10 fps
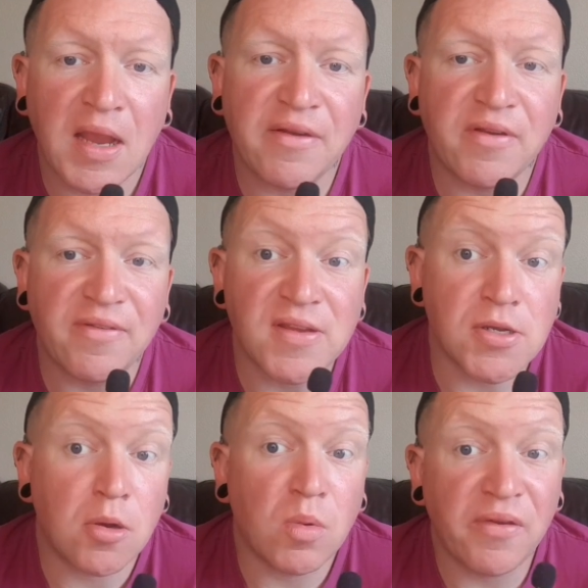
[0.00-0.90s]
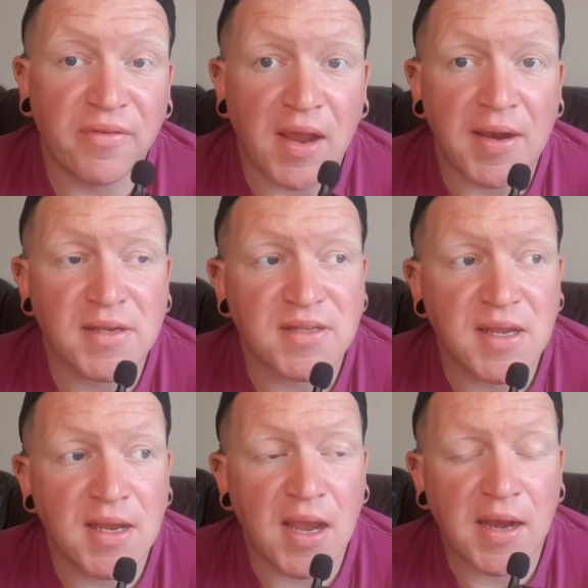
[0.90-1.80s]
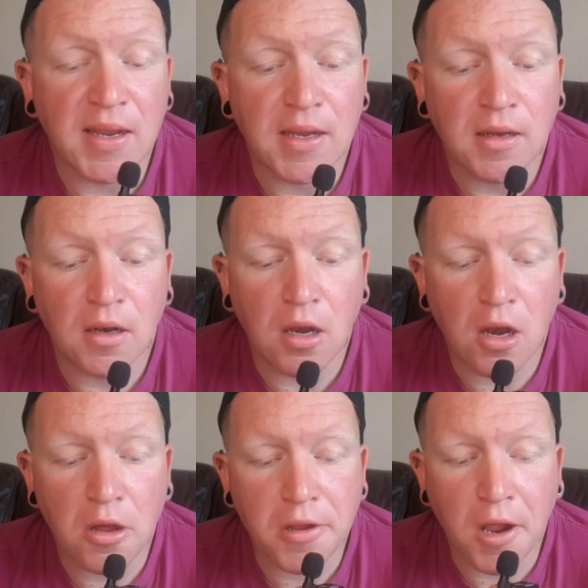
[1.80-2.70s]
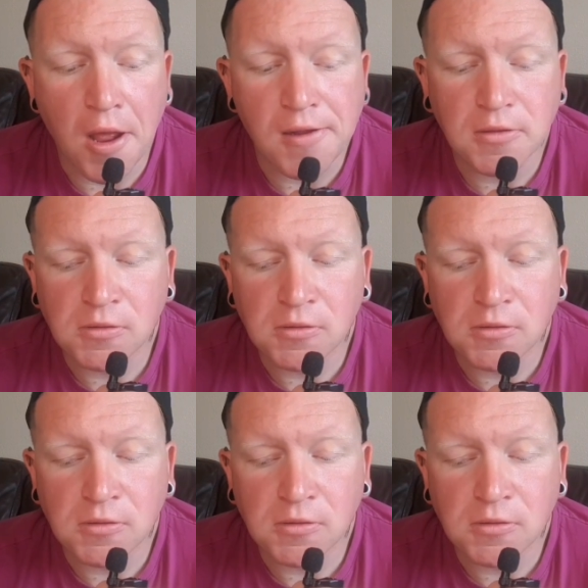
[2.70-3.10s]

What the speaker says: Even if he's not with NXT any longer.